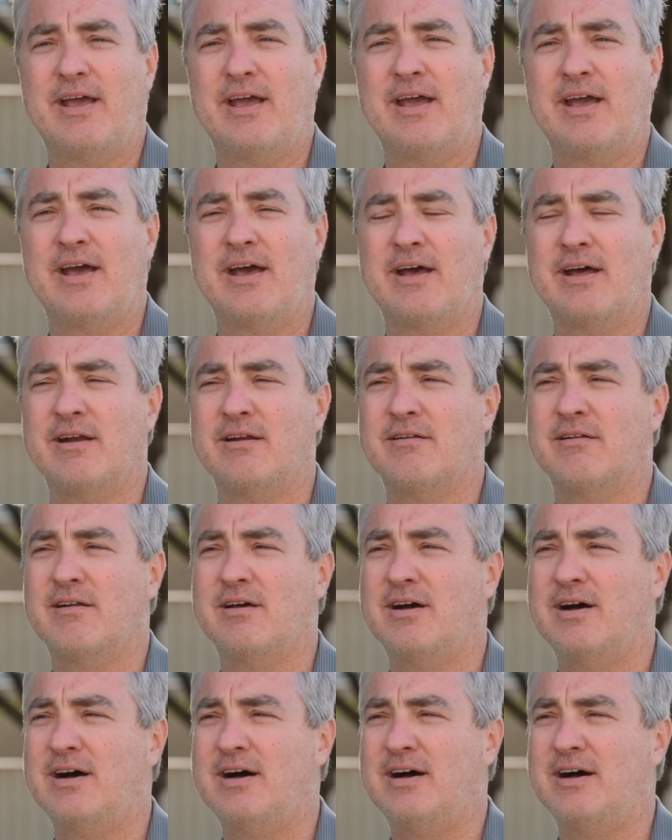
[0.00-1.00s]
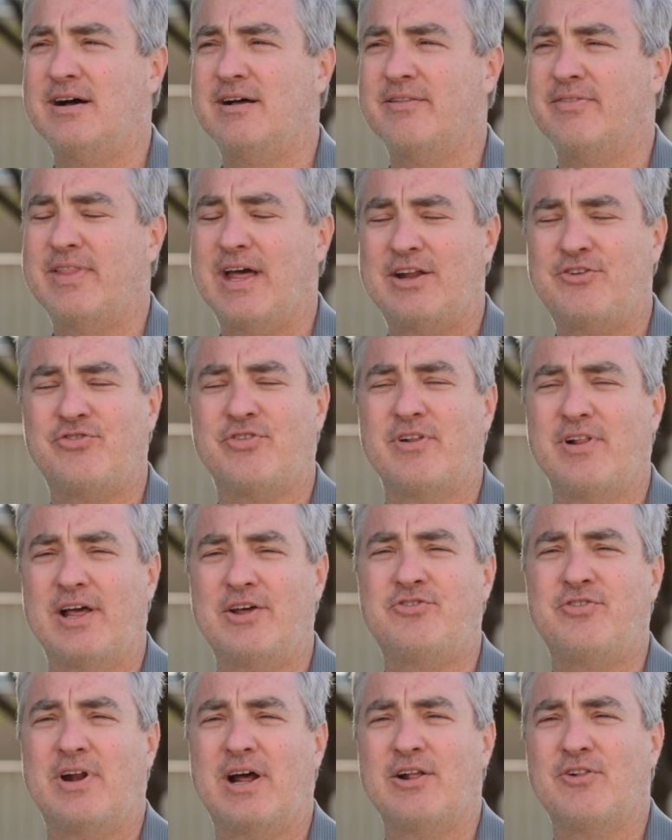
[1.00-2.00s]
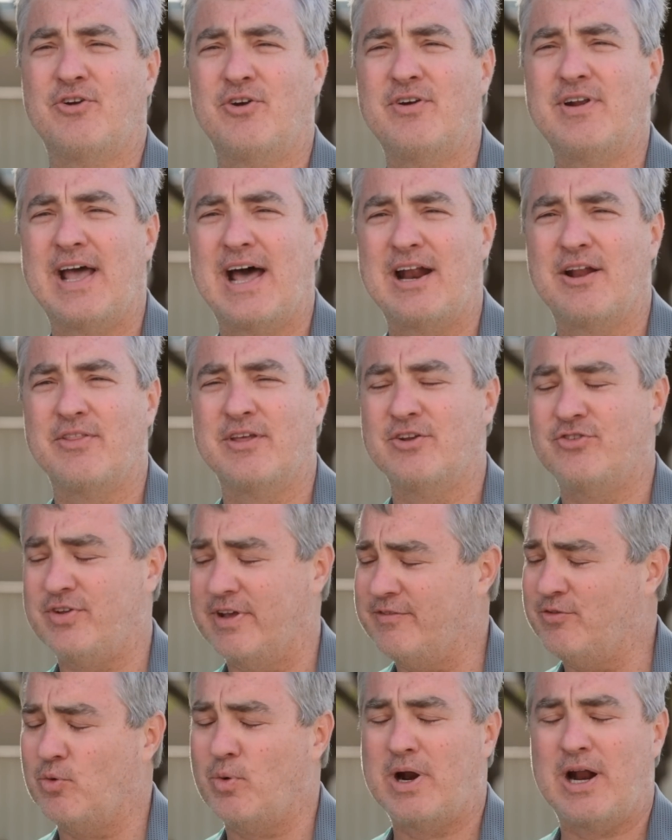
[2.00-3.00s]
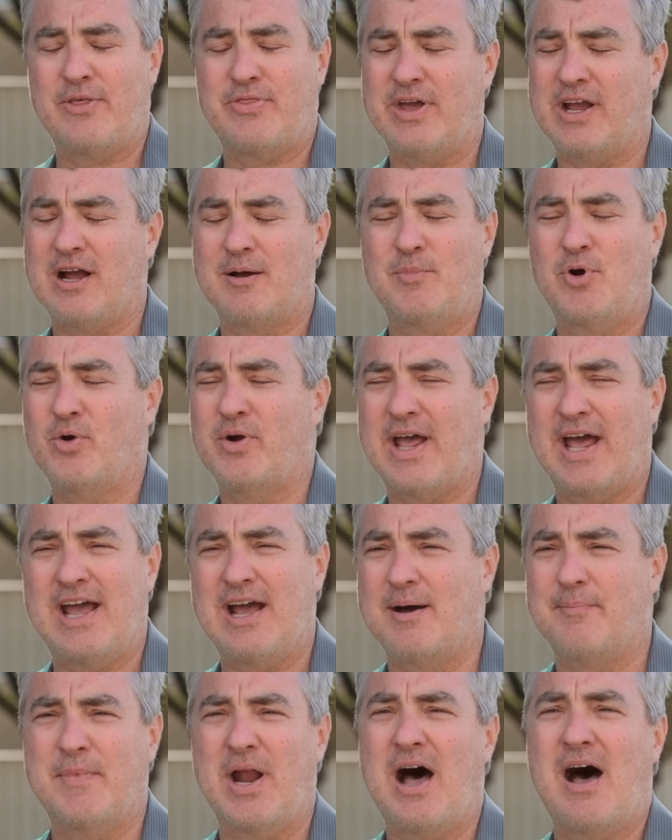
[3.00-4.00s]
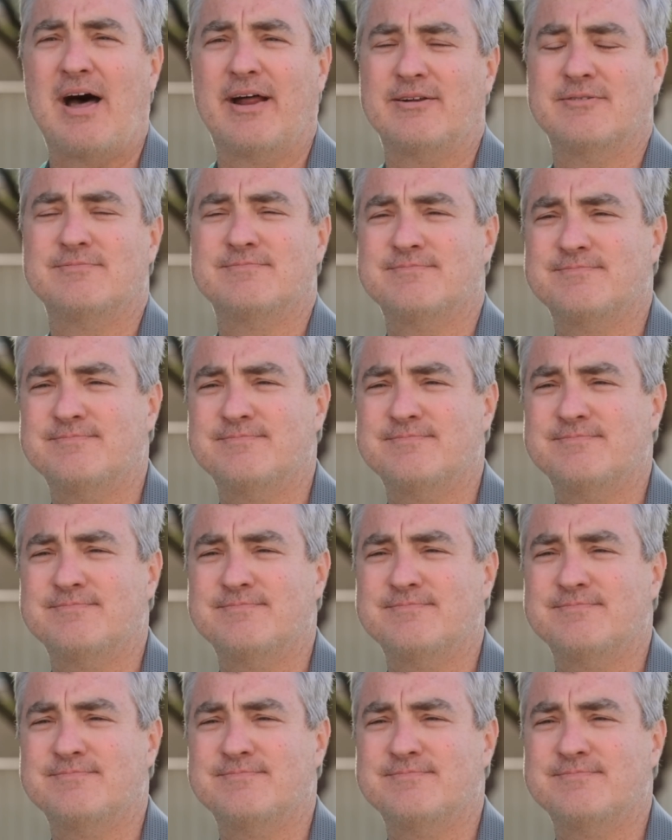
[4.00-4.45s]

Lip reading: And that's the lesson I learned out of this. Even when I think I'm okay, I'm not.